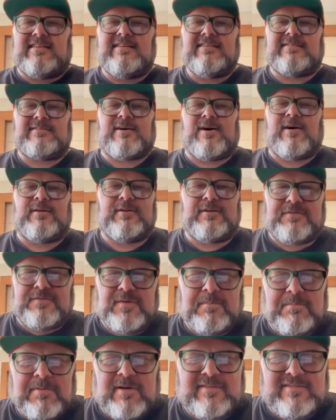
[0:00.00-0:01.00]
is college
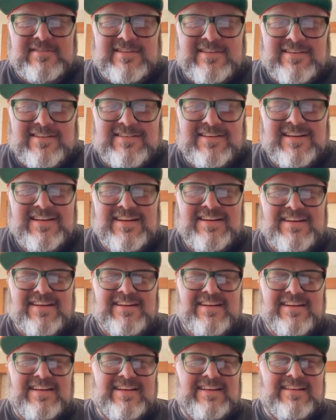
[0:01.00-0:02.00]
football still,
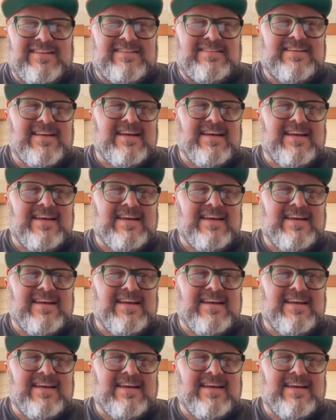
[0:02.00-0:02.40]
is